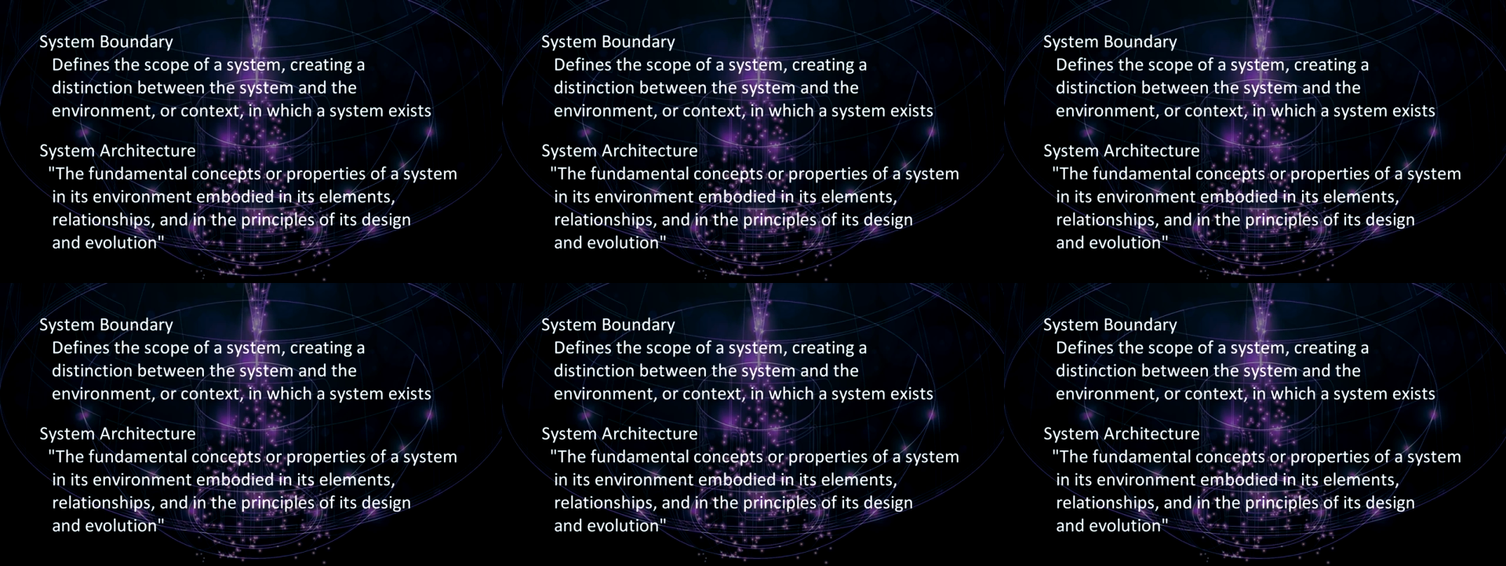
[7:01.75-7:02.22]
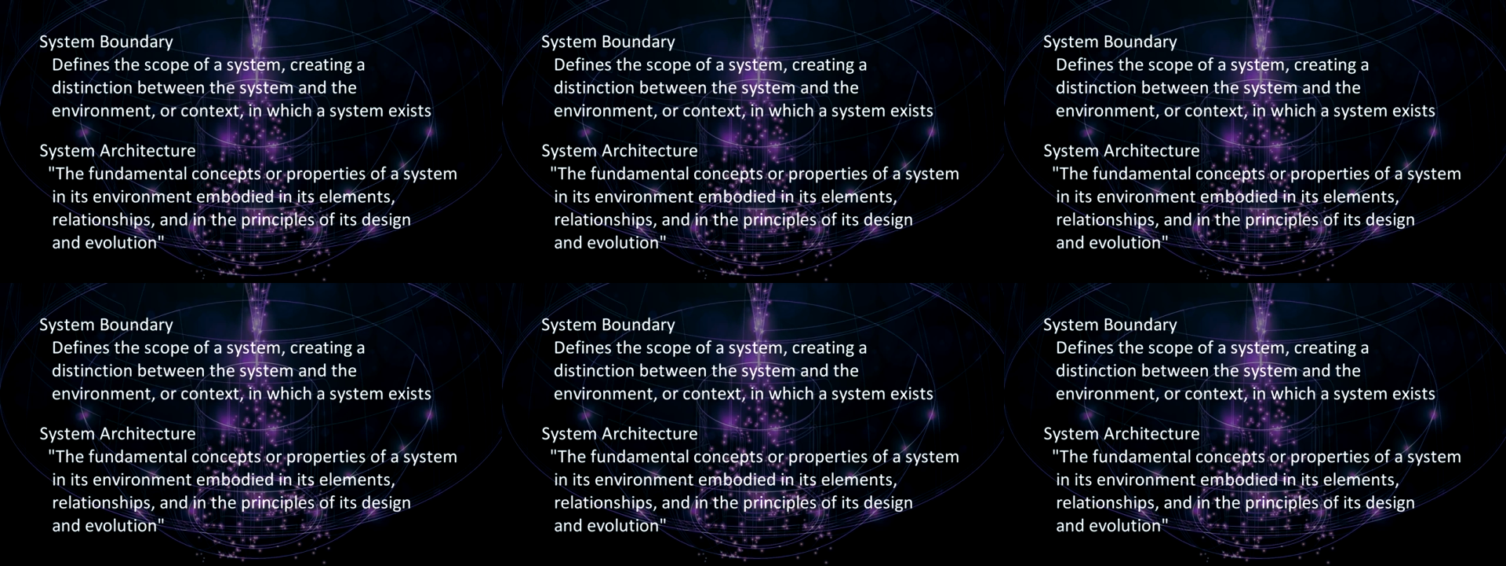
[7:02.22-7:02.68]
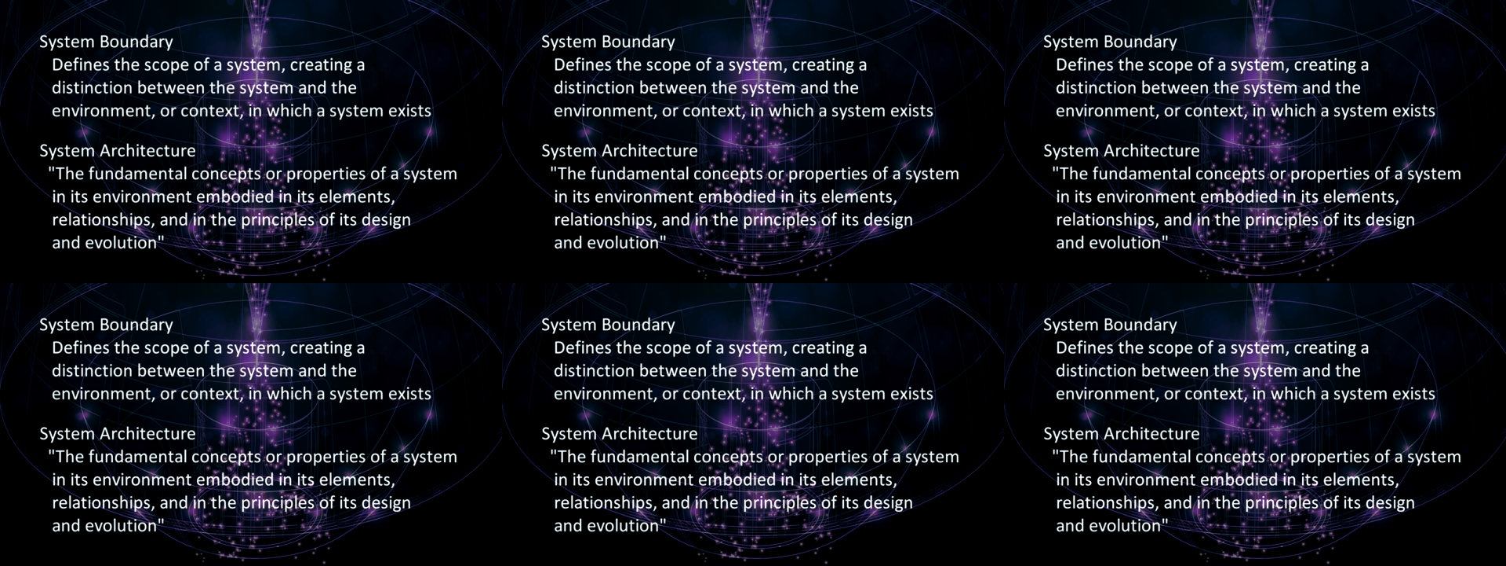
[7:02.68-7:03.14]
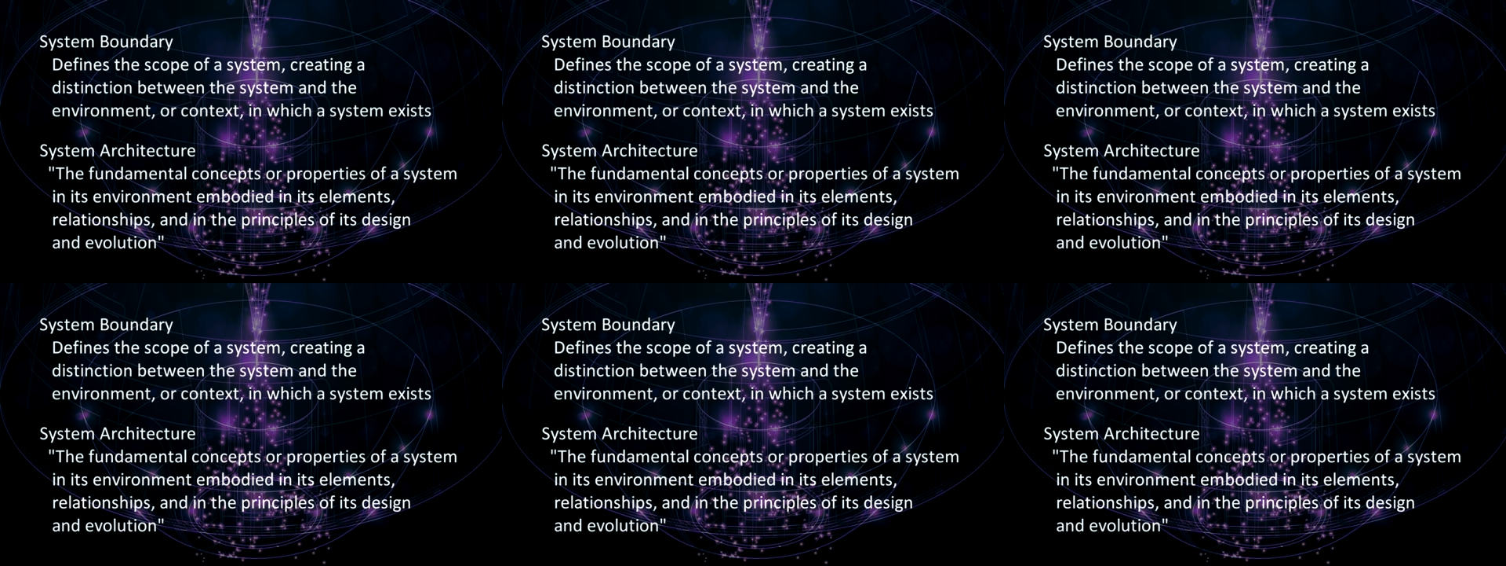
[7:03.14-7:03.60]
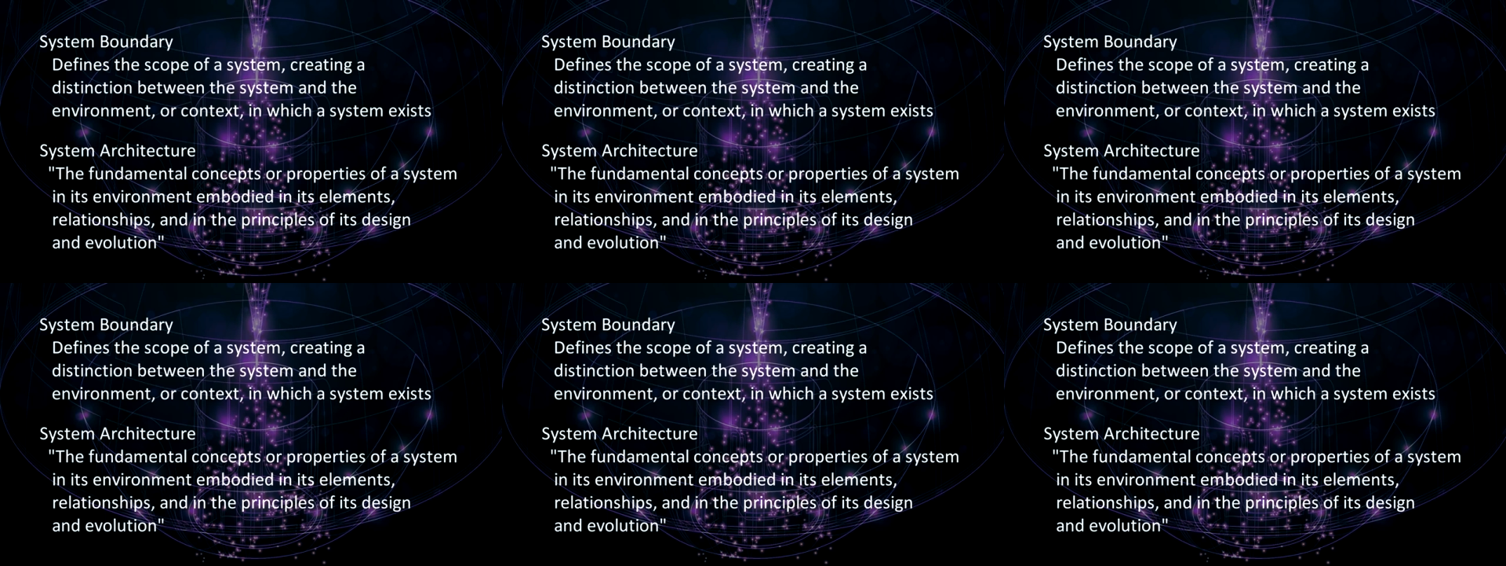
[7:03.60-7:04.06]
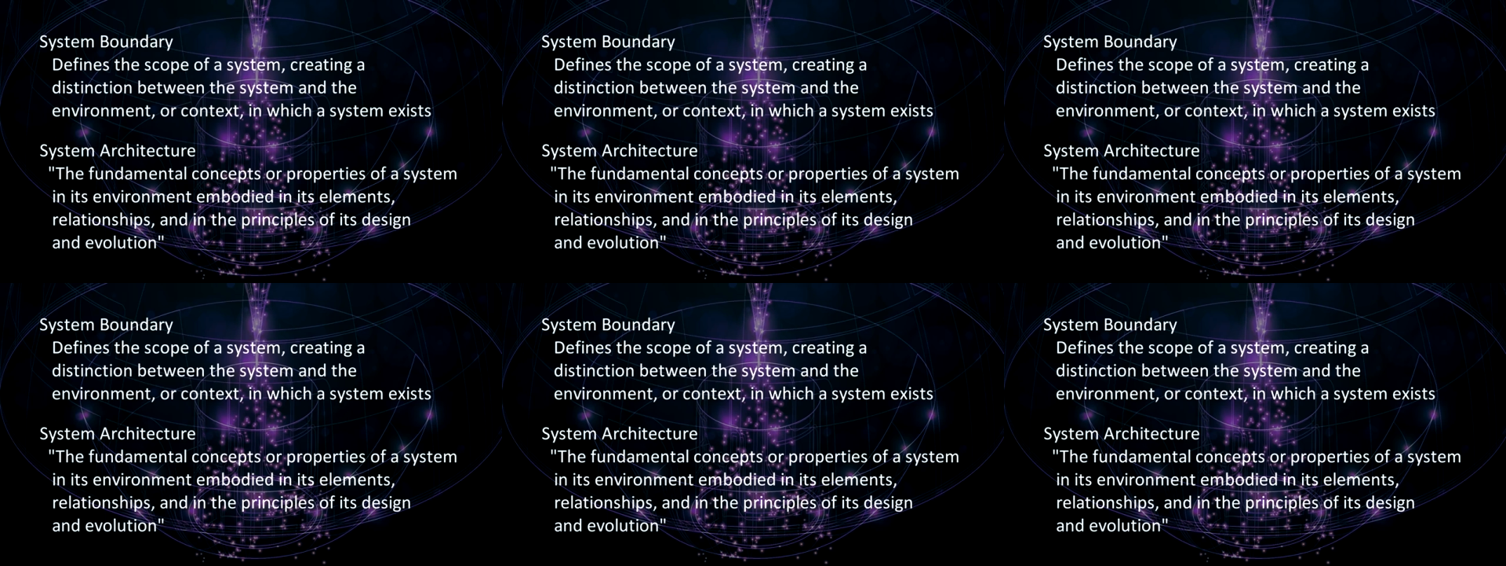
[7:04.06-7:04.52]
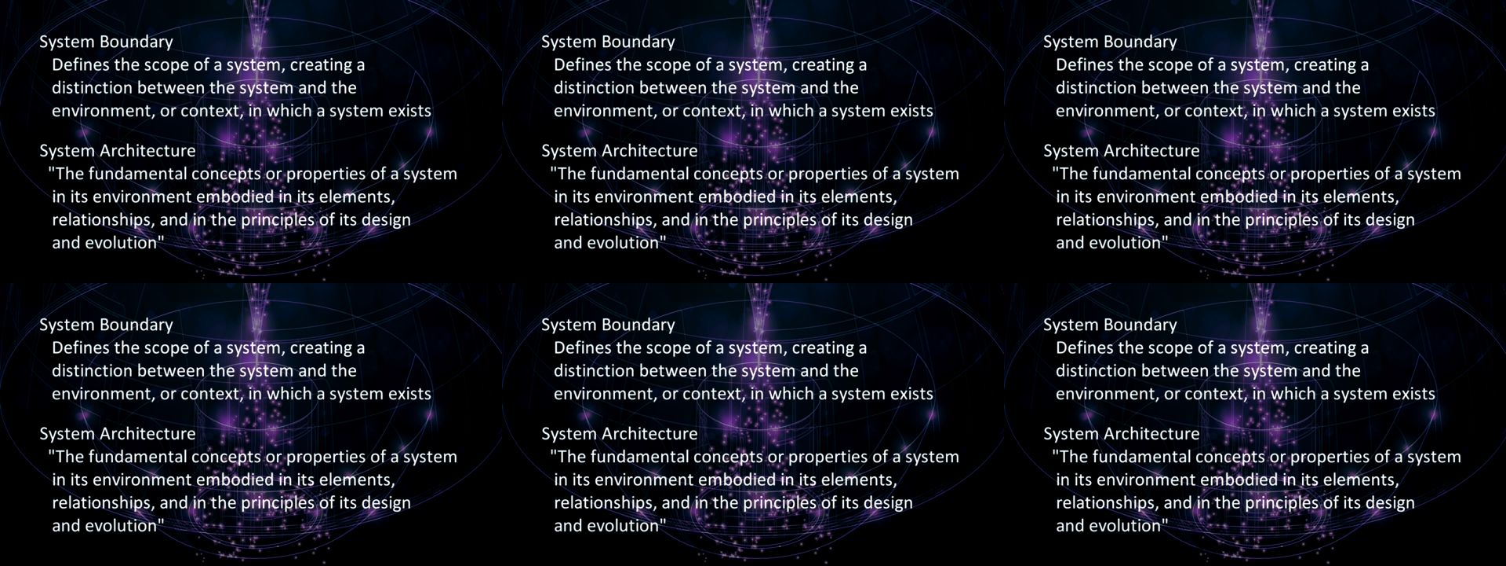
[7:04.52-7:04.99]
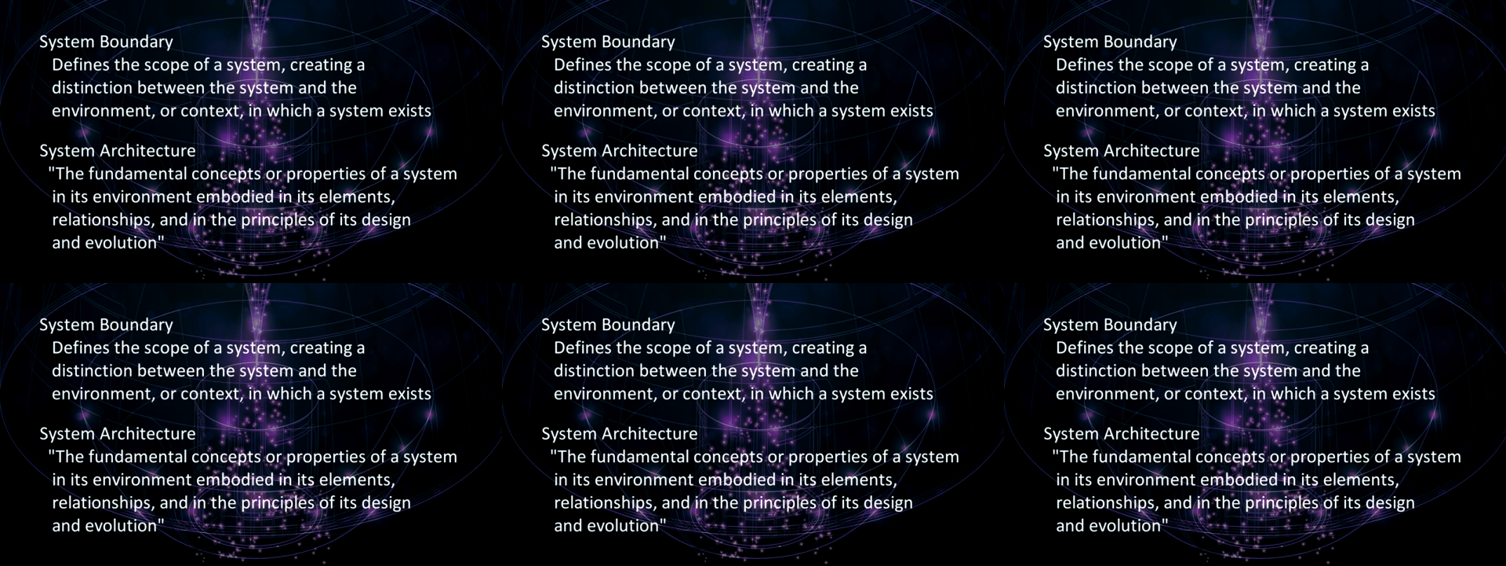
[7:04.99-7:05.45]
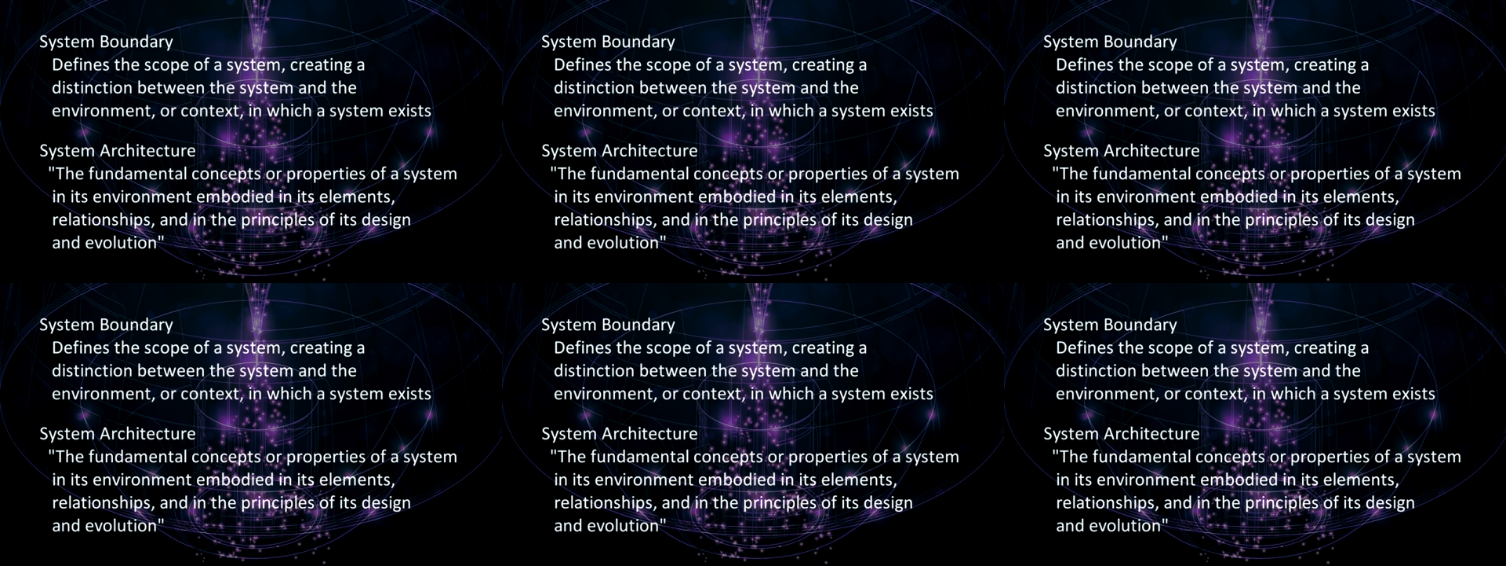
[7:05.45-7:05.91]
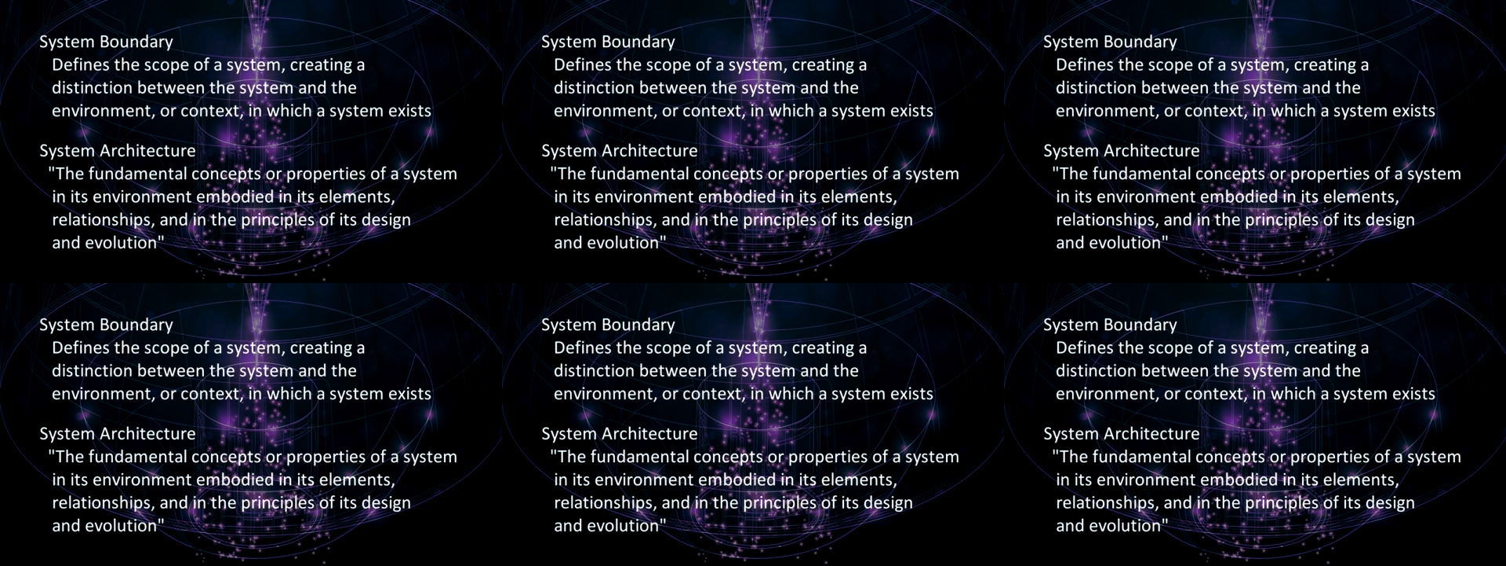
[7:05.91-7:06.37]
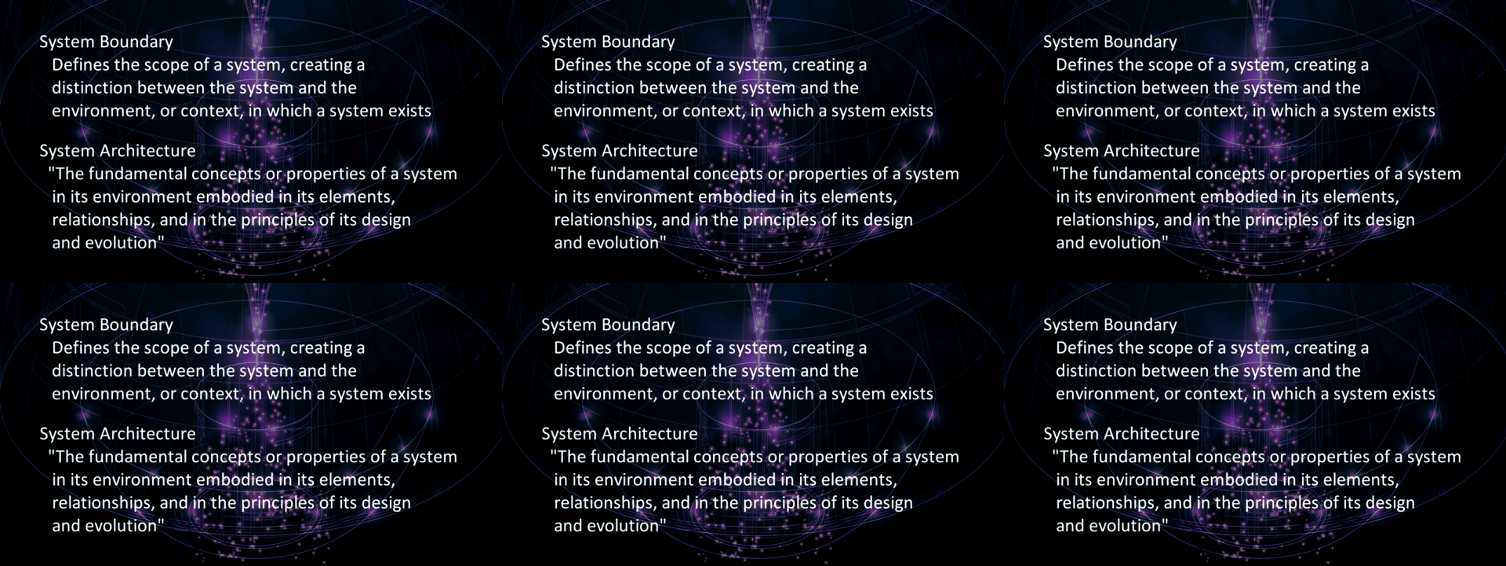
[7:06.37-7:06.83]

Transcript: Nobody's mouth can be seen.